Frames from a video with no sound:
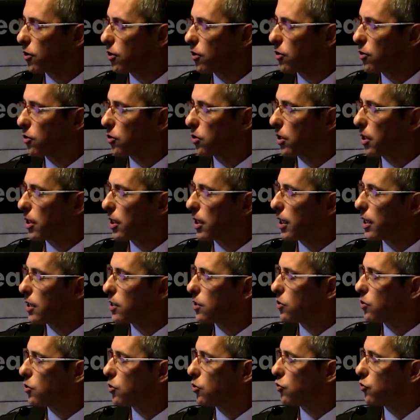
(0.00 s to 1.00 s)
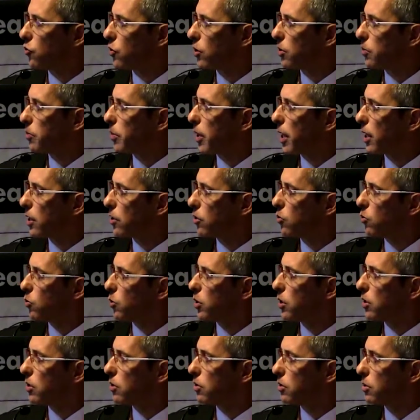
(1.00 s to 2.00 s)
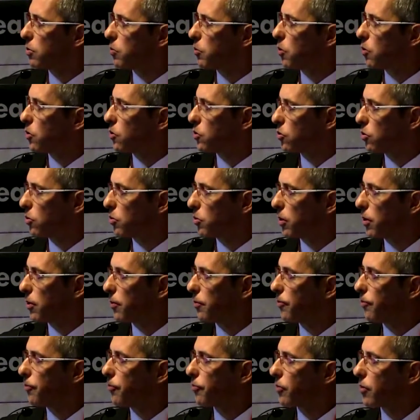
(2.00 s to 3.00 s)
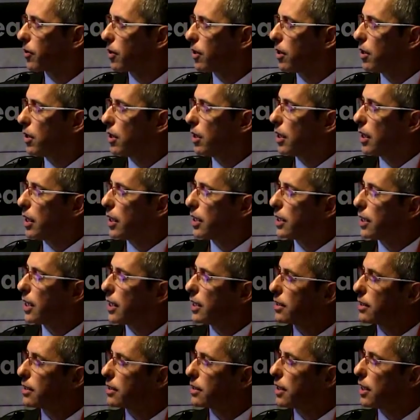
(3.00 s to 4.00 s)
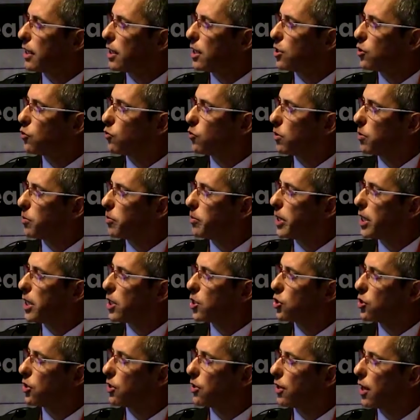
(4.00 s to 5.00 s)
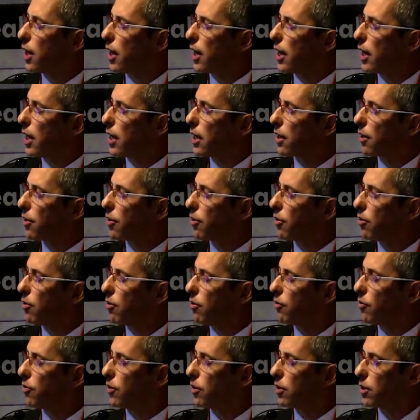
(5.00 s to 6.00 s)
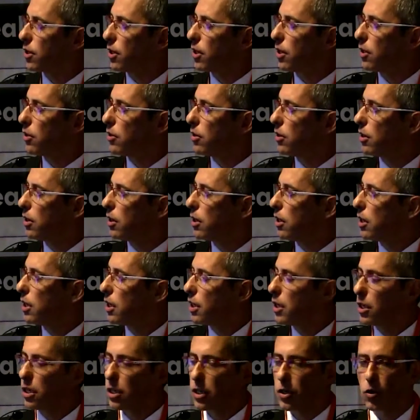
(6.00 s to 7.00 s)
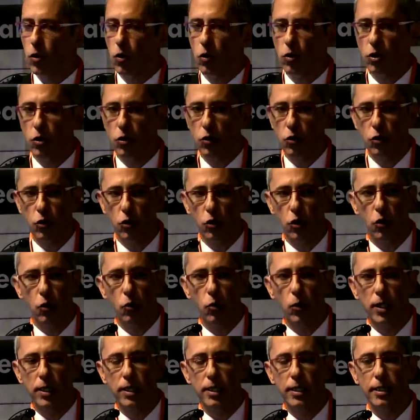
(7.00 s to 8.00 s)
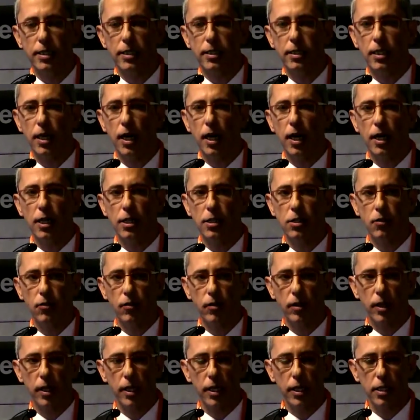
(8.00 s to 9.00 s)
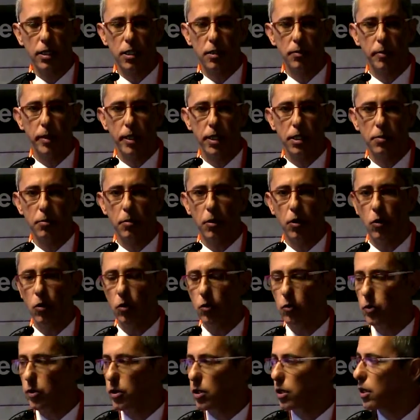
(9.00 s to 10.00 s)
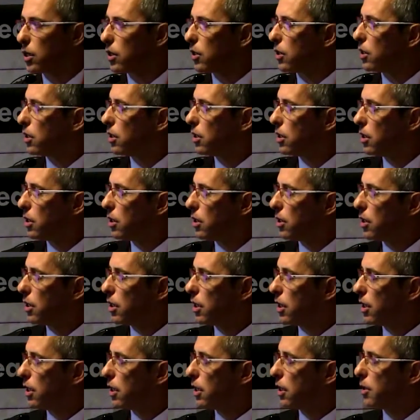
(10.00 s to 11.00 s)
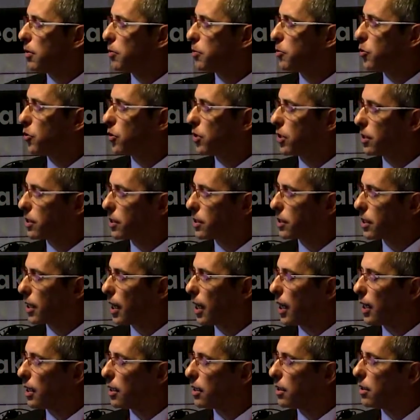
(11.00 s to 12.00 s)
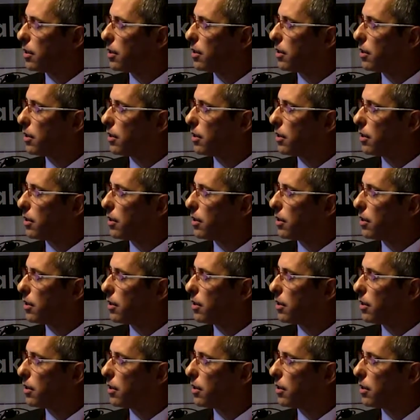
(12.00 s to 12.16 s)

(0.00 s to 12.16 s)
You cannot suture it back to where it's supposed to be. At that stage, we measure the length of the tear in order to know what the size of the in-space balloon we're gonna put inside.